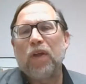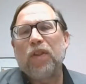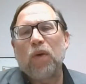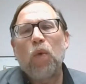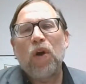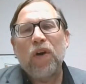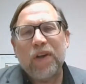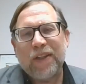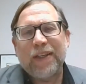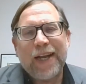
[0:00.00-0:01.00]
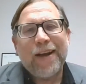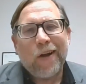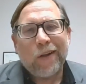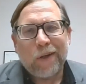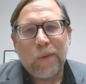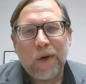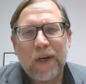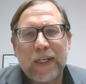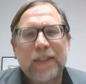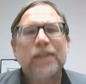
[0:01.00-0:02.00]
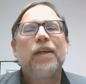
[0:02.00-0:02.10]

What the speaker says: $10 word is